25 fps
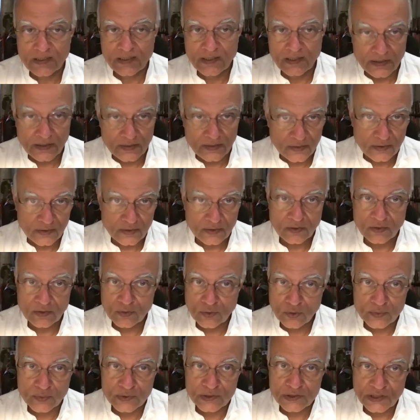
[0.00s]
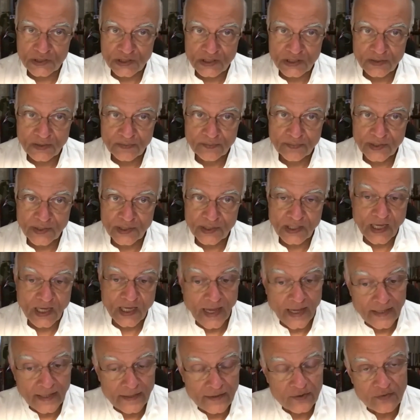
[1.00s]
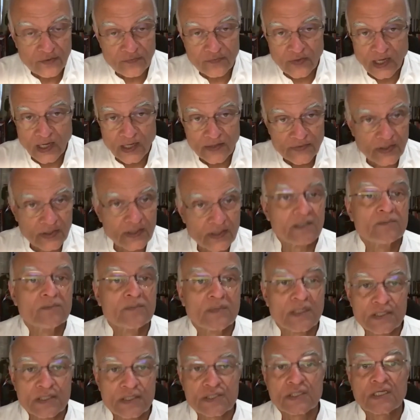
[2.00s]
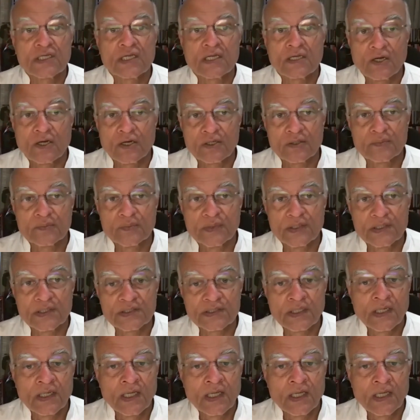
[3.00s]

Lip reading: in global GDP and of other emerging economies